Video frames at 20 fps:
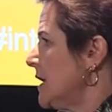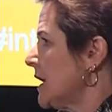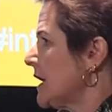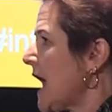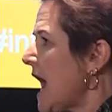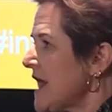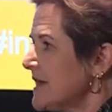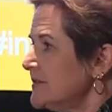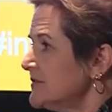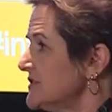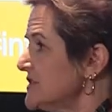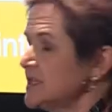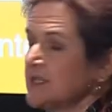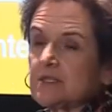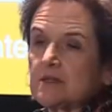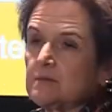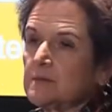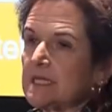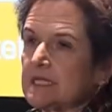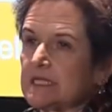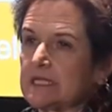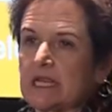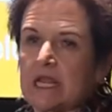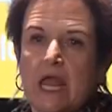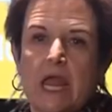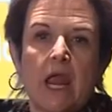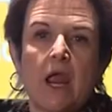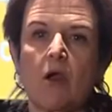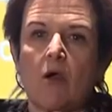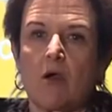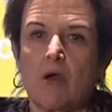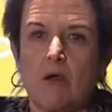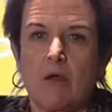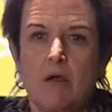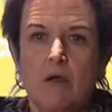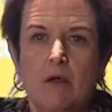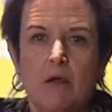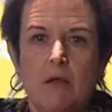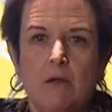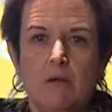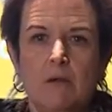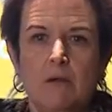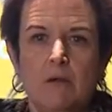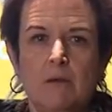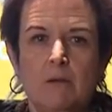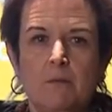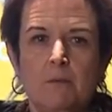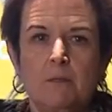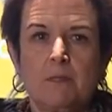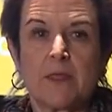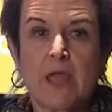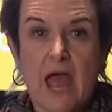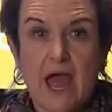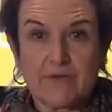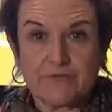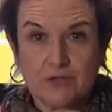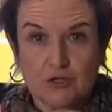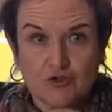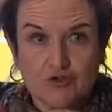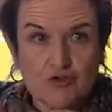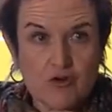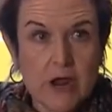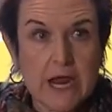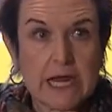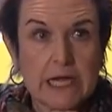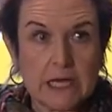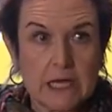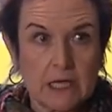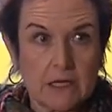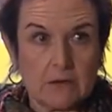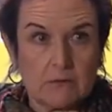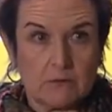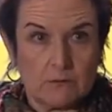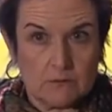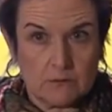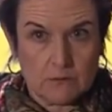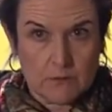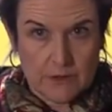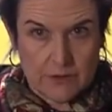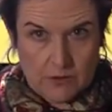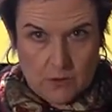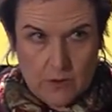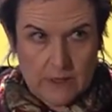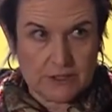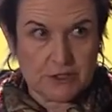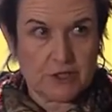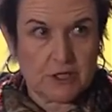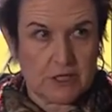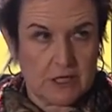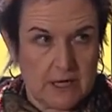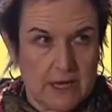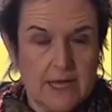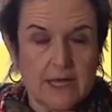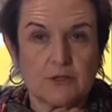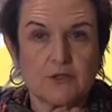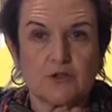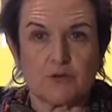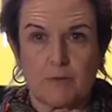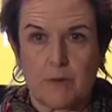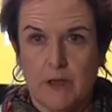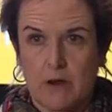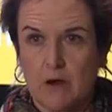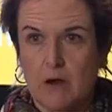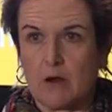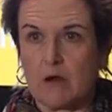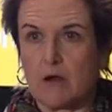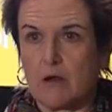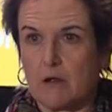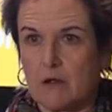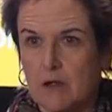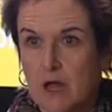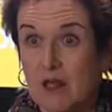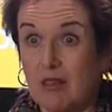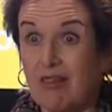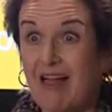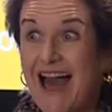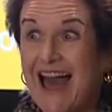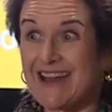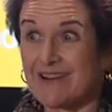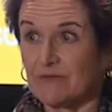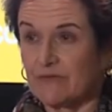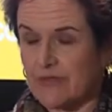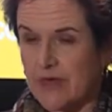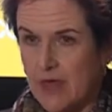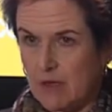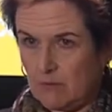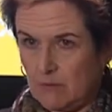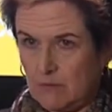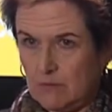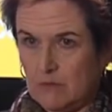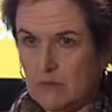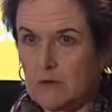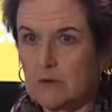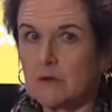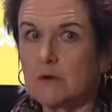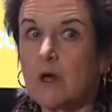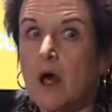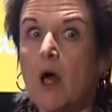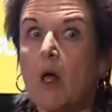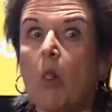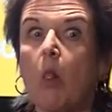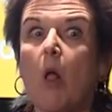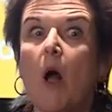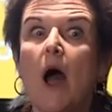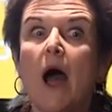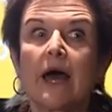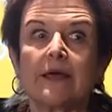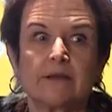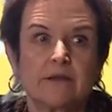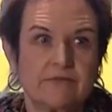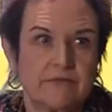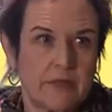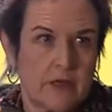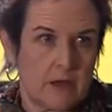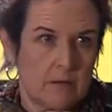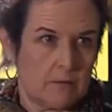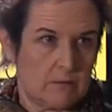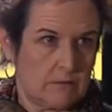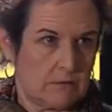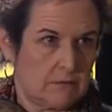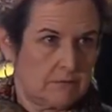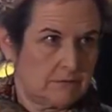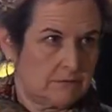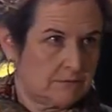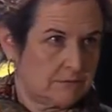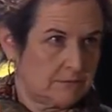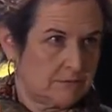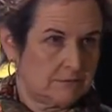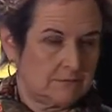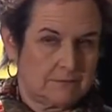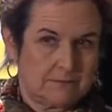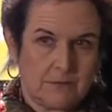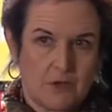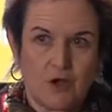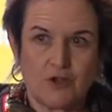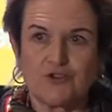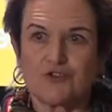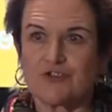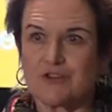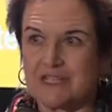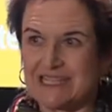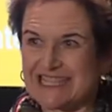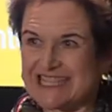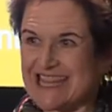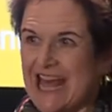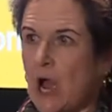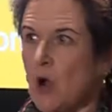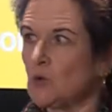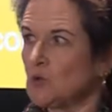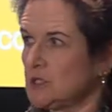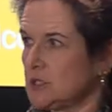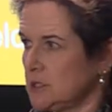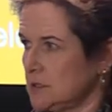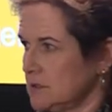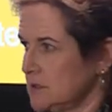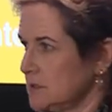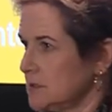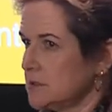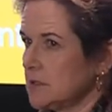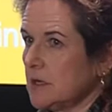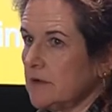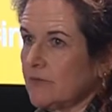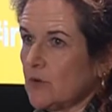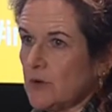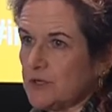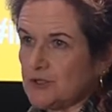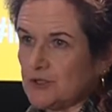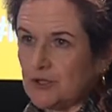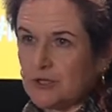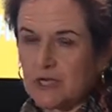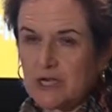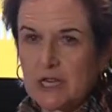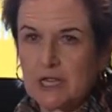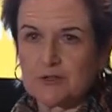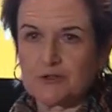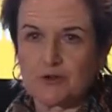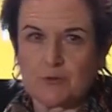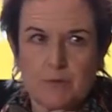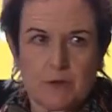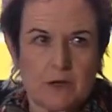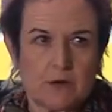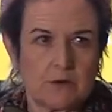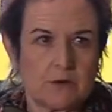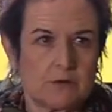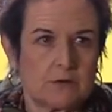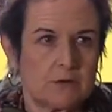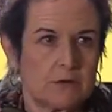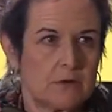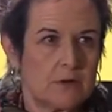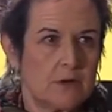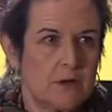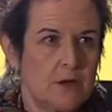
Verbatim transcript: A cognitive system doesn't care. You have to train it with a question and answer pair. A lot of them. A lot of them. Hundreds, thousands of question and answer pairs.